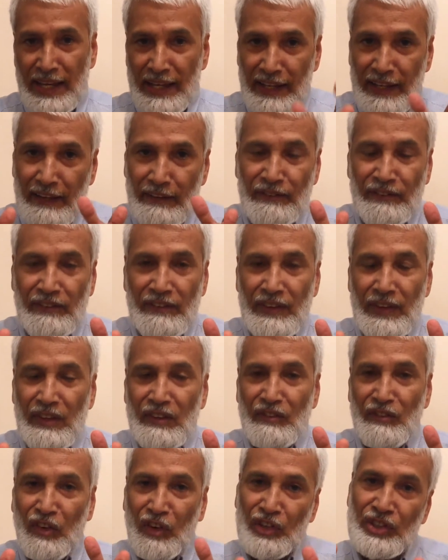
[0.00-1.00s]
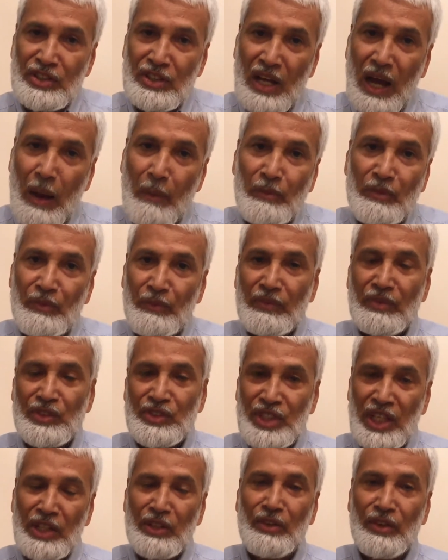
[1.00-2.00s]
If for some
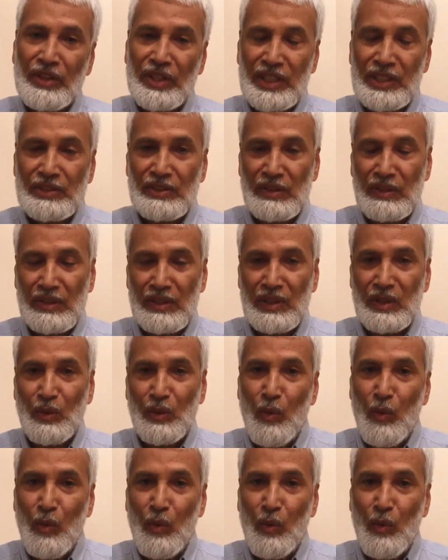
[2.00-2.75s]
genuine reason